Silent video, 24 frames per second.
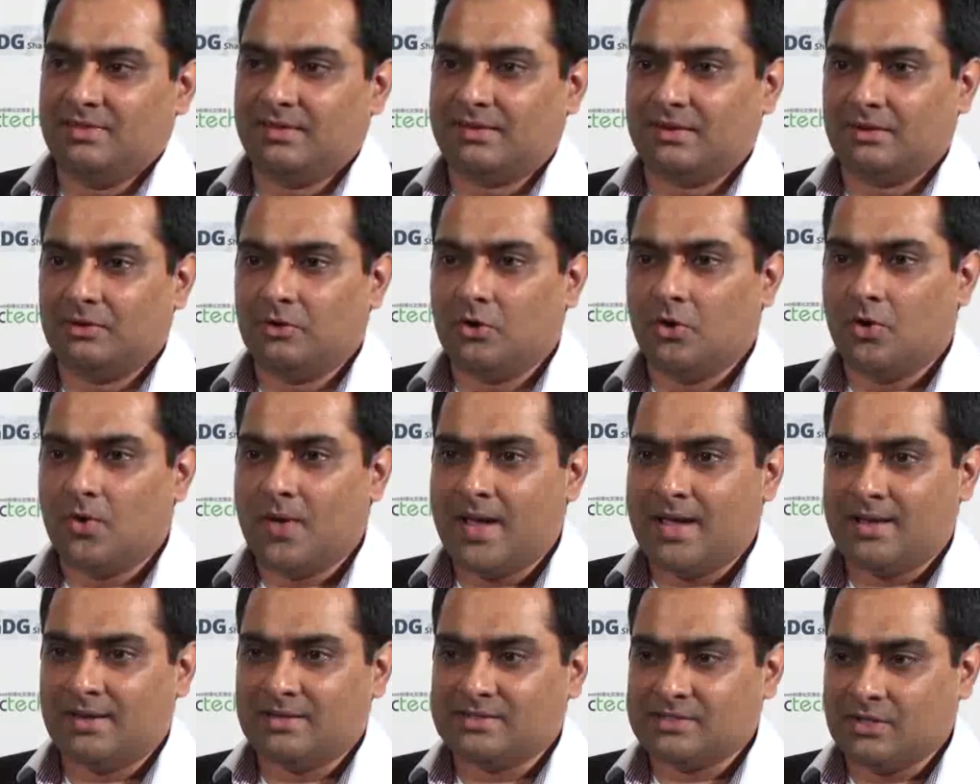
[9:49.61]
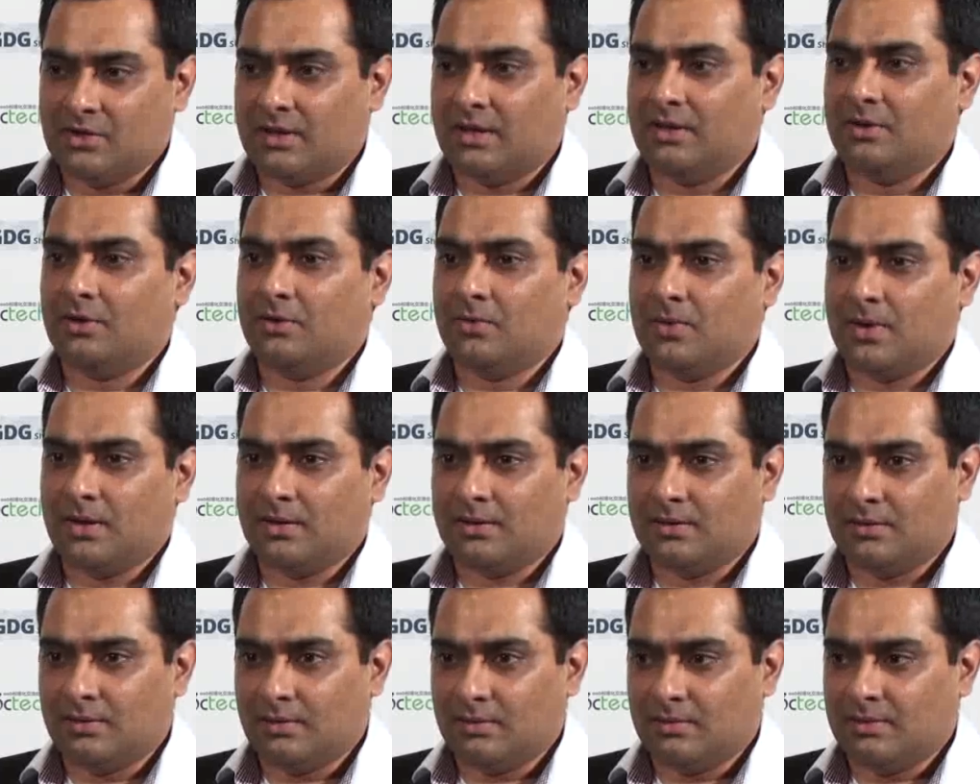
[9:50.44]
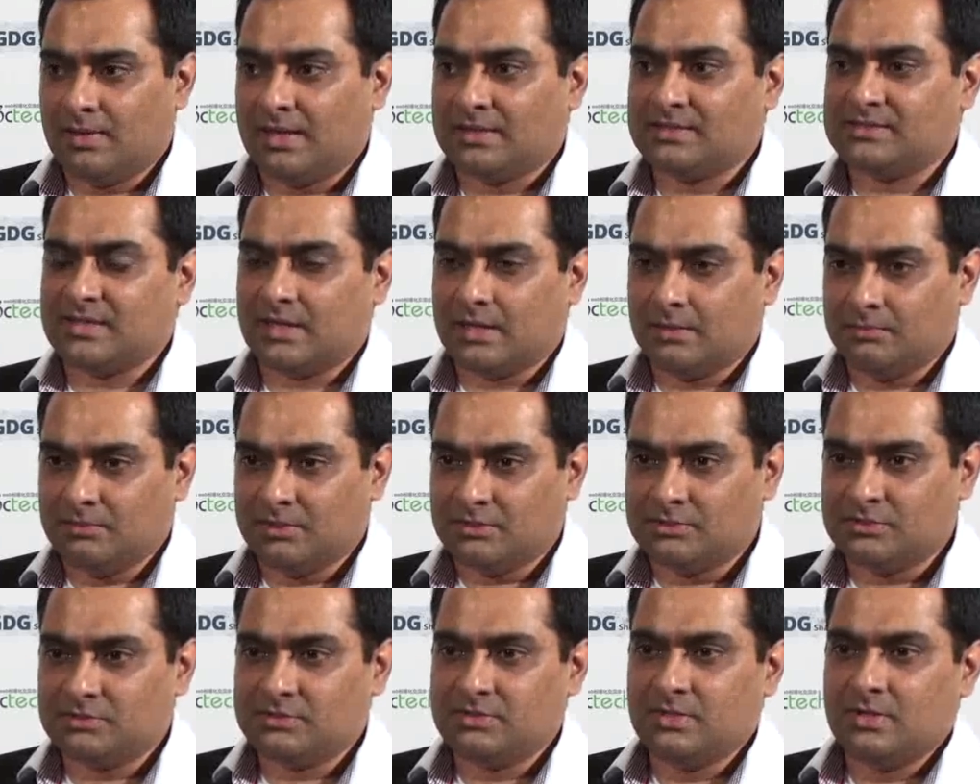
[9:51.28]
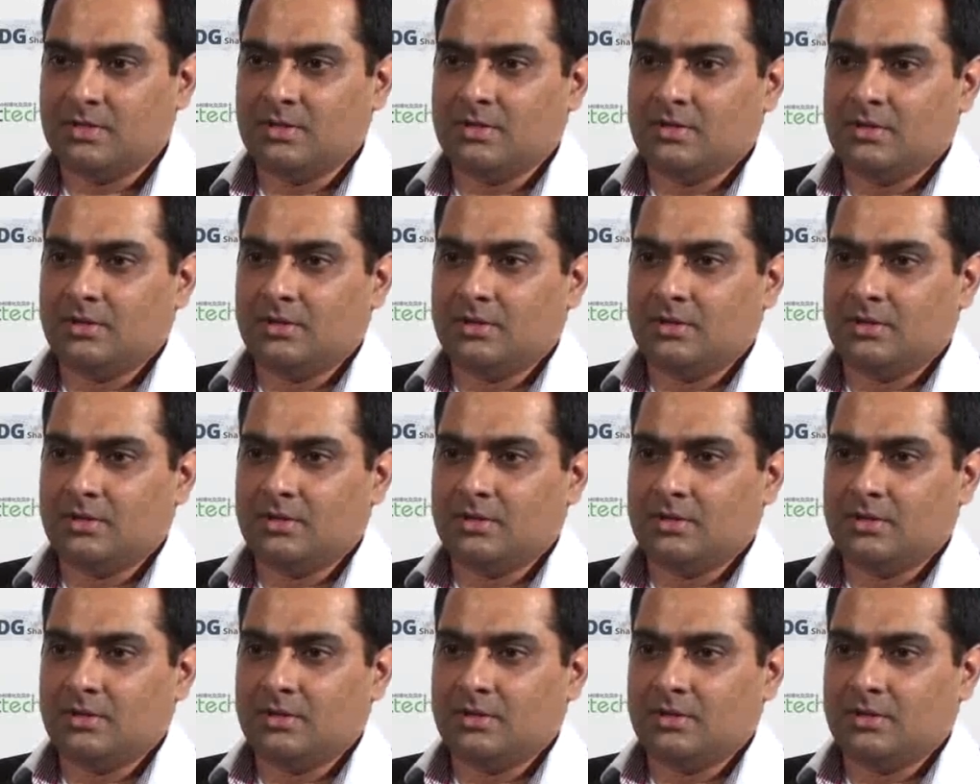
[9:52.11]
They can go in and say, okay, you know what, let's set up this